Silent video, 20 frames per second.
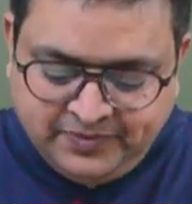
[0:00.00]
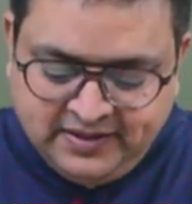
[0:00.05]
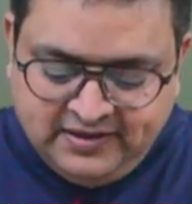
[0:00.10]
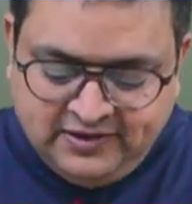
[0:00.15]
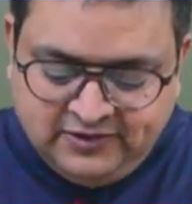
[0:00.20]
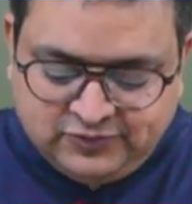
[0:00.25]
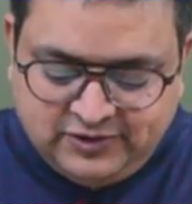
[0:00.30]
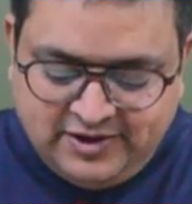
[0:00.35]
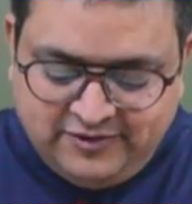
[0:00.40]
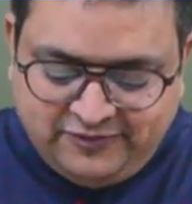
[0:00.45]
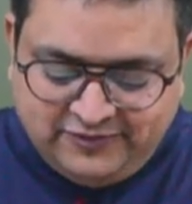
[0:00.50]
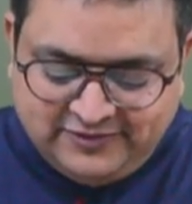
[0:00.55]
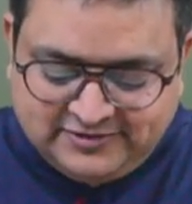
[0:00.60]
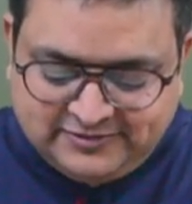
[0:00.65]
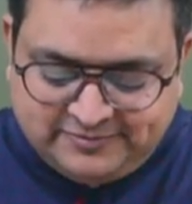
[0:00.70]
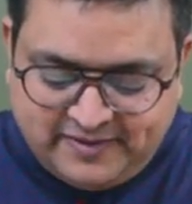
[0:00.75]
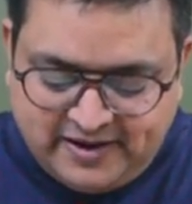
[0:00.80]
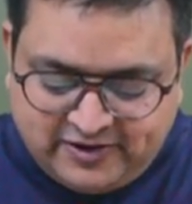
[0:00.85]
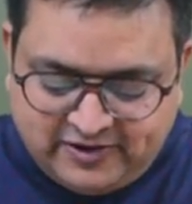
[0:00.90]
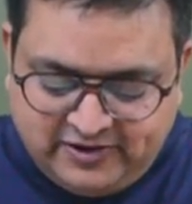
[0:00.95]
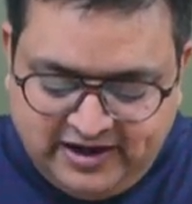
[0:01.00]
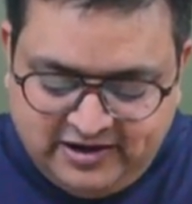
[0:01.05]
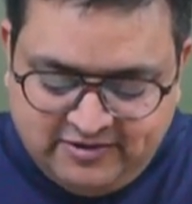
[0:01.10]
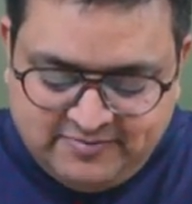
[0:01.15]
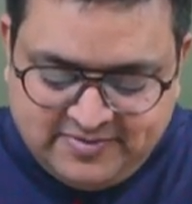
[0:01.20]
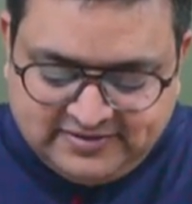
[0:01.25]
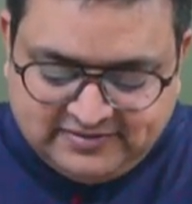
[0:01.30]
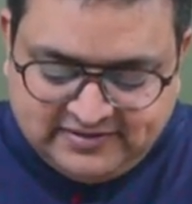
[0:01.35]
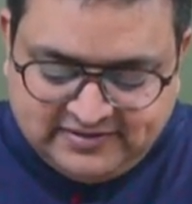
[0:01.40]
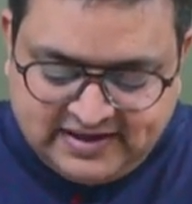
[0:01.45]
So if speculative
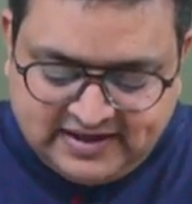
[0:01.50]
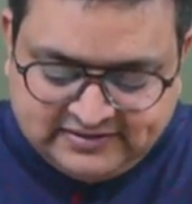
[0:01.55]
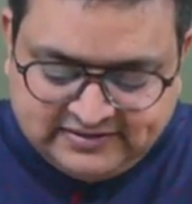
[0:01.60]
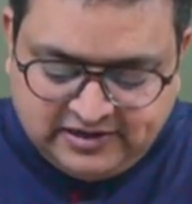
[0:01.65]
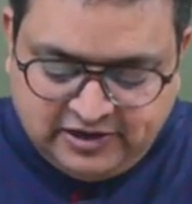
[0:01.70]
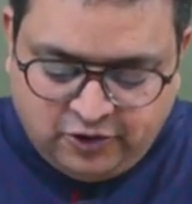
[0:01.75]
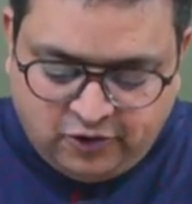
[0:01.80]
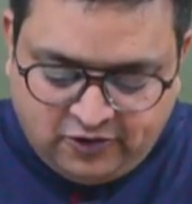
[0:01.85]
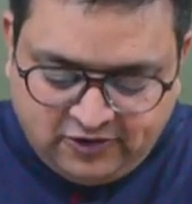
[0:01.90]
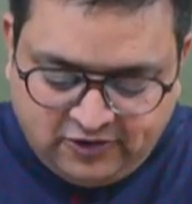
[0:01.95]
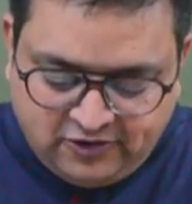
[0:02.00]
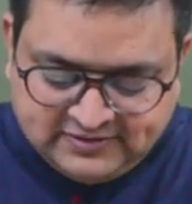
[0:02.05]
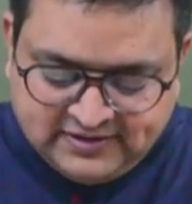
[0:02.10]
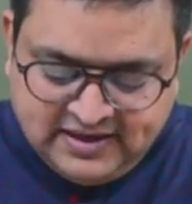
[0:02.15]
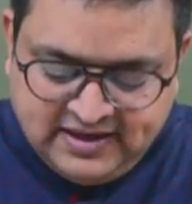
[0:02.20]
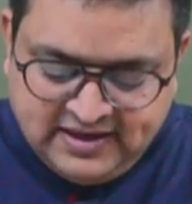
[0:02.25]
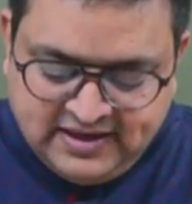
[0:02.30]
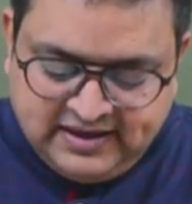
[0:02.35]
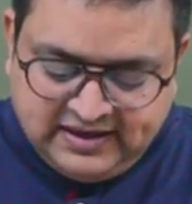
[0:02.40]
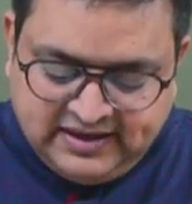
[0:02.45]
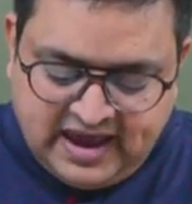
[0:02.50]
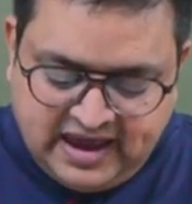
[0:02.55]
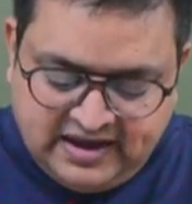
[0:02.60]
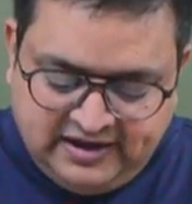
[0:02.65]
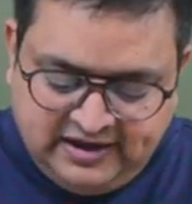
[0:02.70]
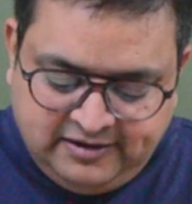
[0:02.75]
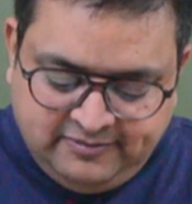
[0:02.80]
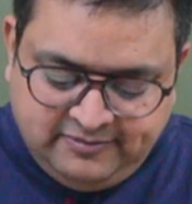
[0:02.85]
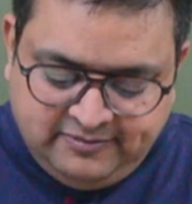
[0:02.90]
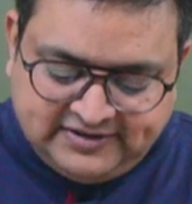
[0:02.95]
business has a loss, can it
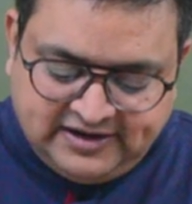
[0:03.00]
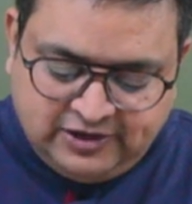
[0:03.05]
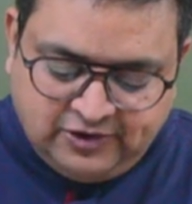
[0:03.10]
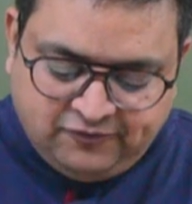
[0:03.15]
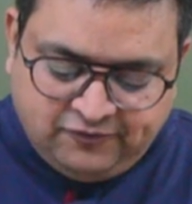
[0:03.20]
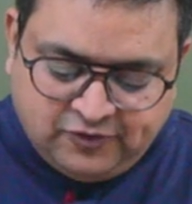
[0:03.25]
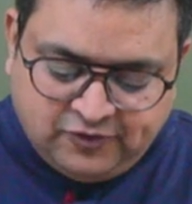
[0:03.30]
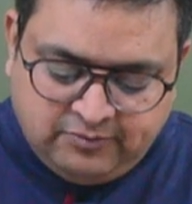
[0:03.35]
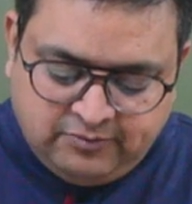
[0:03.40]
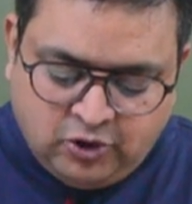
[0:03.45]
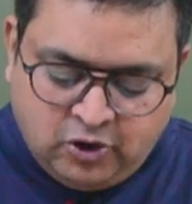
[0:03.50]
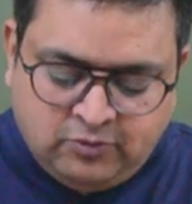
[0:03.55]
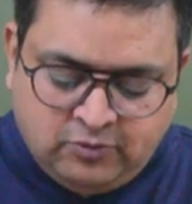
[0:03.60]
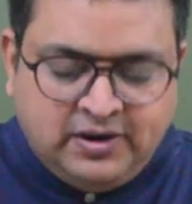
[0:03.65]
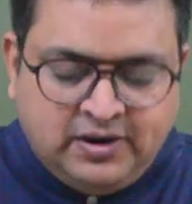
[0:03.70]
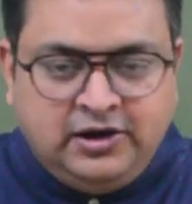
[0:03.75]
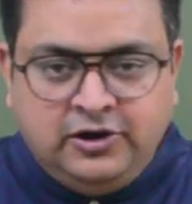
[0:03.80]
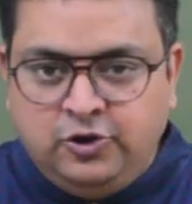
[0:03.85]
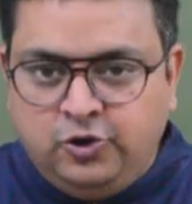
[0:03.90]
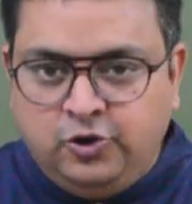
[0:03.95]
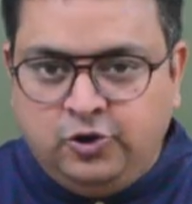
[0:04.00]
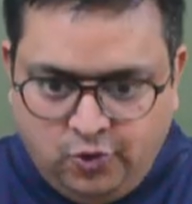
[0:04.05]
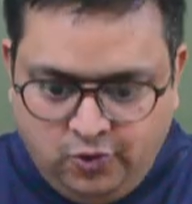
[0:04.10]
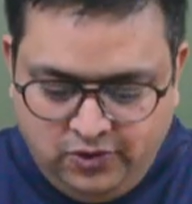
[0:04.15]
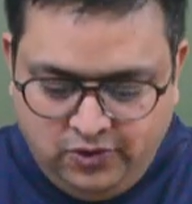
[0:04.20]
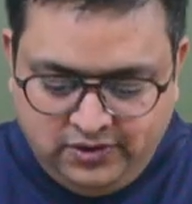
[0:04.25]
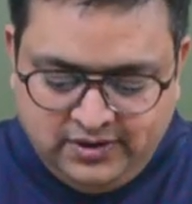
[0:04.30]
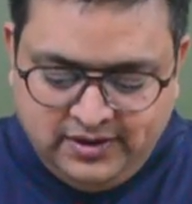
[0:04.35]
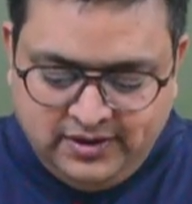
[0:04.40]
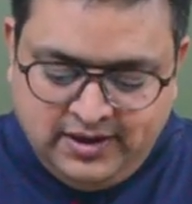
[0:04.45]
be set off from normal?
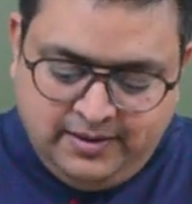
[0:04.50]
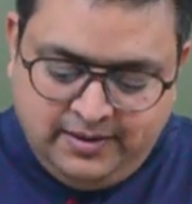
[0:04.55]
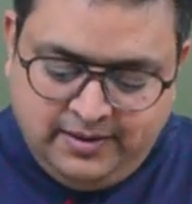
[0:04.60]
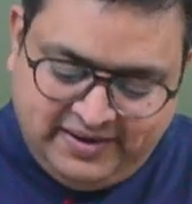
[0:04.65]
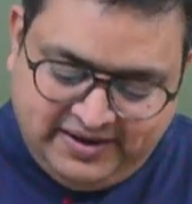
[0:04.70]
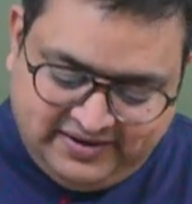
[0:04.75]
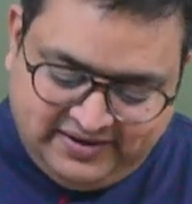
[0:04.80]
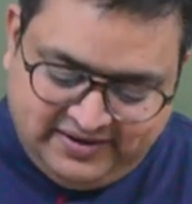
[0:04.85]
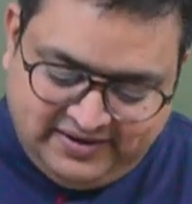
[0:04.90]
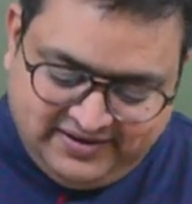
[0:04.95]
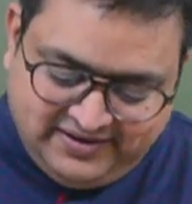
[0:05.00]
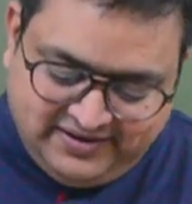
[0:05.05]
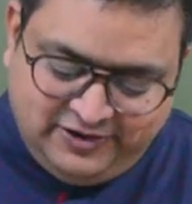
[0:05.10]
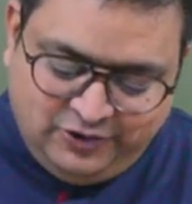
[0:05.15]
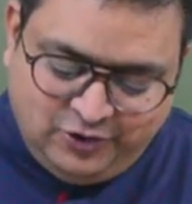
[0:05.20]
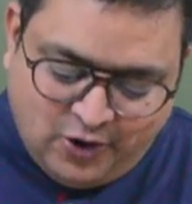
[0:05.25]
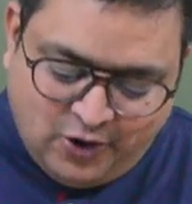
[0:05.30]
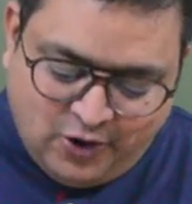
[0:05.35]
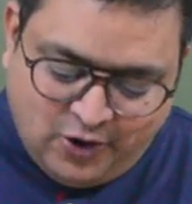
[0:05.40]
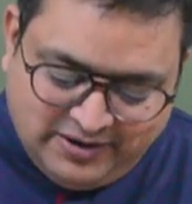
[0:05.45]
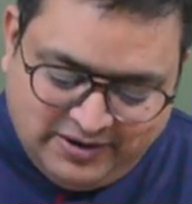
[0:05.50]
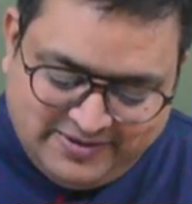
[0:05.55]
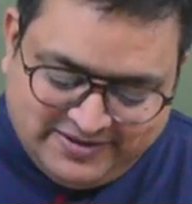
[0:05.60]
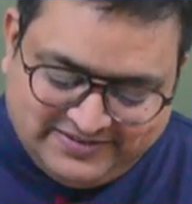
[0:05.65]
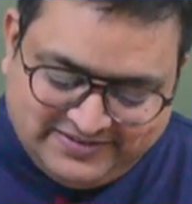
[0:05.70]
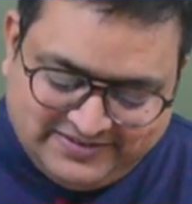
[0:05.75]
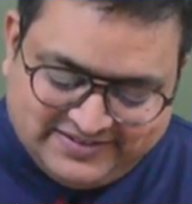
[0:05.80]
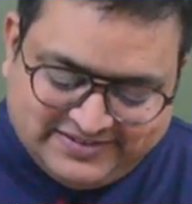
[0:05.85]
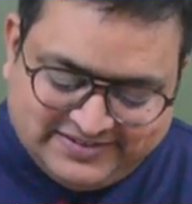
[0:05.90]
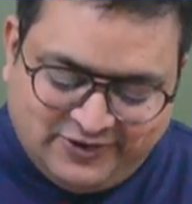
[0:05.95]
No, but normal
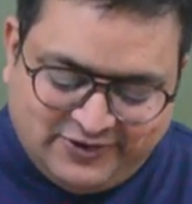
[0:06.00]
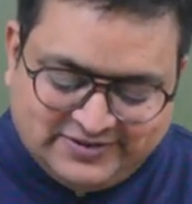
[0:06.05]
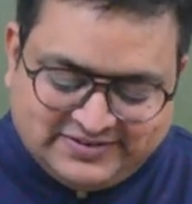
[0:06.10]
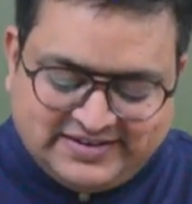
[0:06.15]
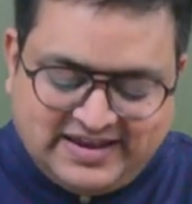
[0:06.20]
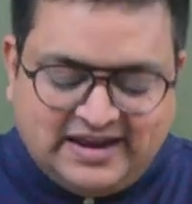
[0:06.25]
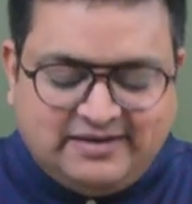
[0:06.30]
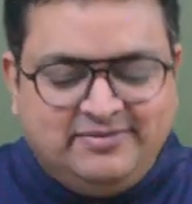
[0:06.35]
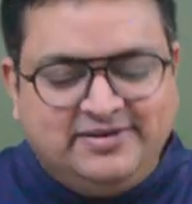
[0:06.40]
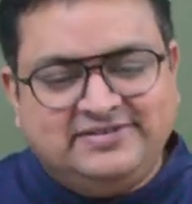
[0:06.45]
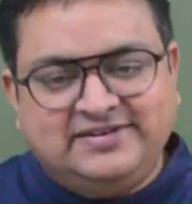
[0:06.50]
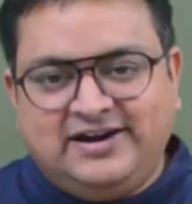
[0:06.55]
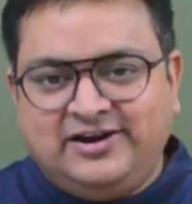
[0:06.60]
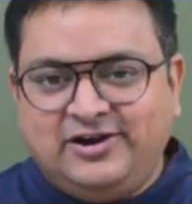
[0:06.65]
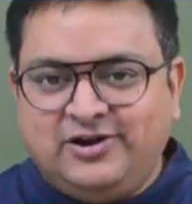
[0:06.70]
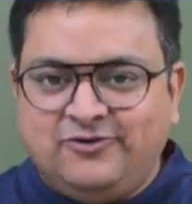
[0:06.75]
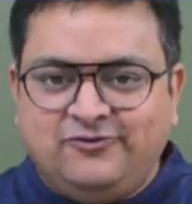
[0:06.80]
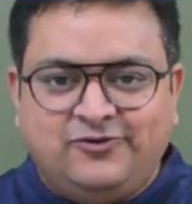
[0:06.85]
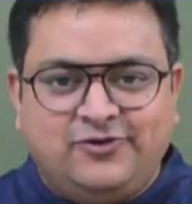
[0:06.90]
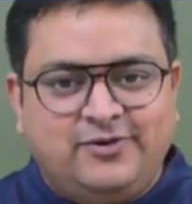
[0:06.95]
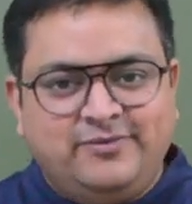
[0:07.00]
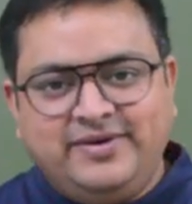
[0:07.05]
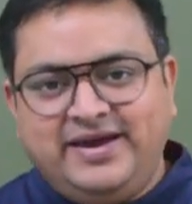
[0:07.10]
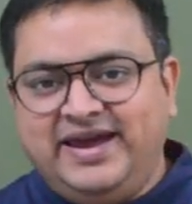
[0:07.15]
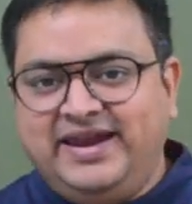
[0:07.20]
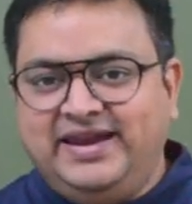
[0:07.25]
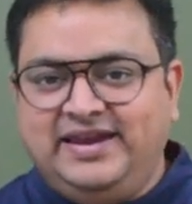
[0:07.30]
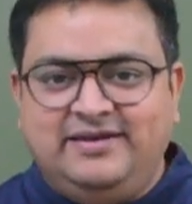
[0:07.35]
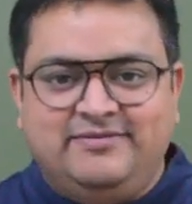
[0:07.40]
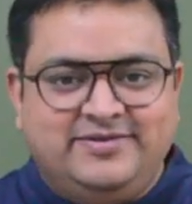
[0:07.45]
business loss can be set off from
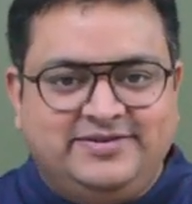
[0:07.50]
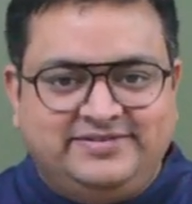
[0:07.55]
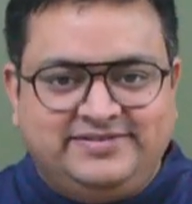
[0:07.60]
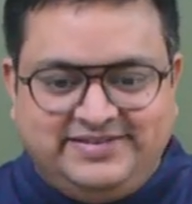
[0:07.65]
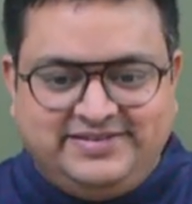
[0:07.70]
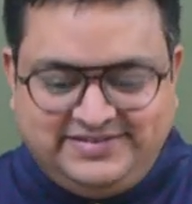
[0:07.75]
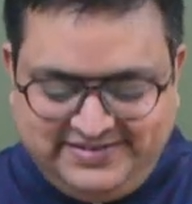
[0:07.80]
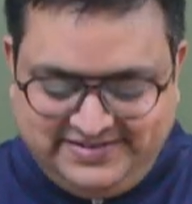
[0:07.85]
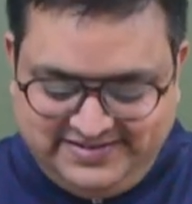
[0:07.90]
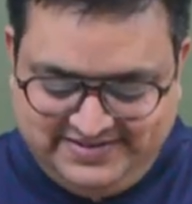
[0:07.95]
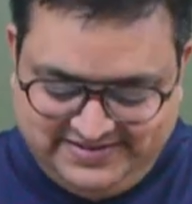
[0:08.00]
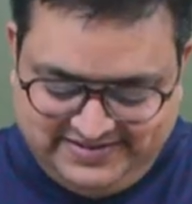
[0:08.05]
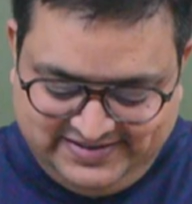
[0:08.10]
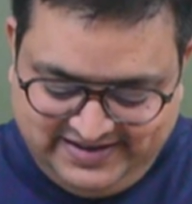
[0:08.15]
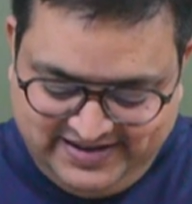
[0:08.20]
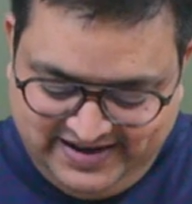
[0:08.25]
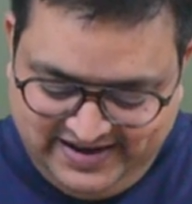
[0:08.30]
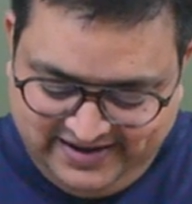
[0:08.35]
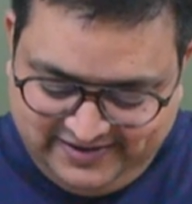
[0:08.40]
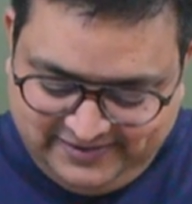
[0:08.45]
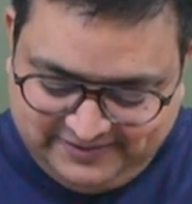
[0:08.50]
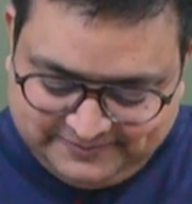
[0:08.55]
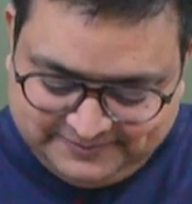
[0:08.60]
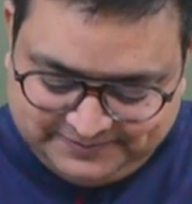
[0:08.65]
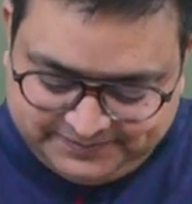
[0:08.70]
any businesses, correct?